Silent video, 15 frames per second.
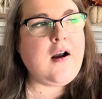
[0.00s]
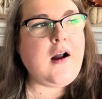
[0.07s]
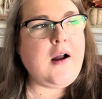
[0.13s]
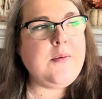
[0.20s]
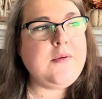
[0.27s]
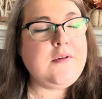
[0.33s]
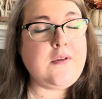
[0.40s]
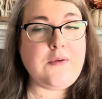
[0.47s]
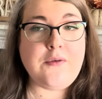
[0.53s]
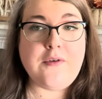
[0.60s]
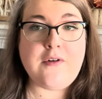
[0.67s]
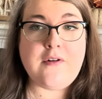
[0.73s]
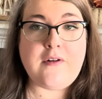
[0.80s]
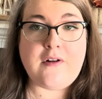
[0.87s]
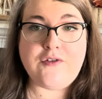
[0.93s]
I would say those are
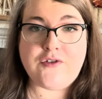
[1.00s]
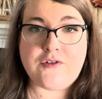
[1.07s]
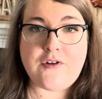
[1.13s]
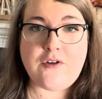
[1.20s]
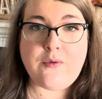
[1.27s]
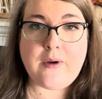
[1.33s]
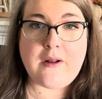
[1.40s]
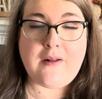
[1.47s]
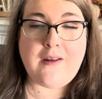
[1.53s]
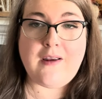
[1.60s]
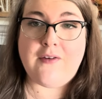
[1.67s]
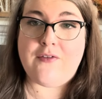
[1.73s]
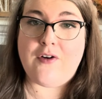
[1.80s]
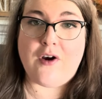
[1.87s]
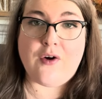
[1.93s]
going to sell just as quickly,
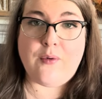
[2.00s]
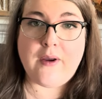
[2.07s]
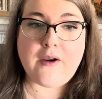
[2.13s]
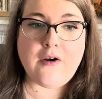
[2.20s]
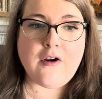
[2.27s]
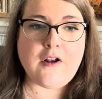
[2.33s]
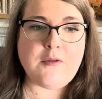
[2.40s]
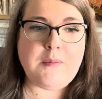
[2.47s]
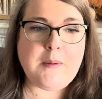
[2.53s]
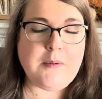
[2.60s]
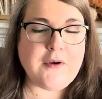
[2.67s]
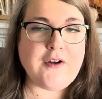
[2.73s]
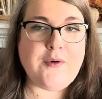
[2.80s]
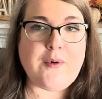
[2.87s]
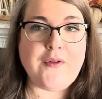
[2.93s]
if not quicker, because people
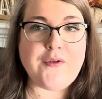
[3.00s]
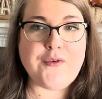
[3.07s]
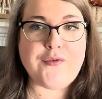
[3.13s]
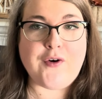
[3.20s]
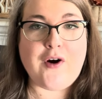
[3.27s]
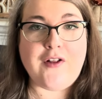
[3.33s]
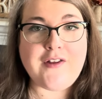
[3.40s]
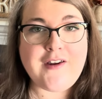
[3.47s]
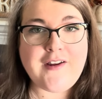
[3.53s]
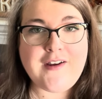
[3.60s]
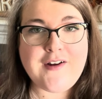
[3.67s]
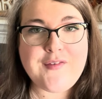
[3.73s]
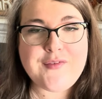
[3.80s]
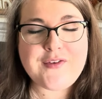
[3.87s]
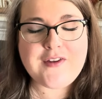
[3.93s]
are going to want those for holiday
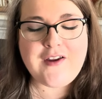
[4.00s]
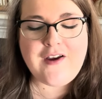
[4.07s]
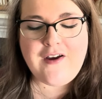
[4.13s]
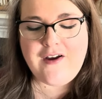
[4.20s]
gifts.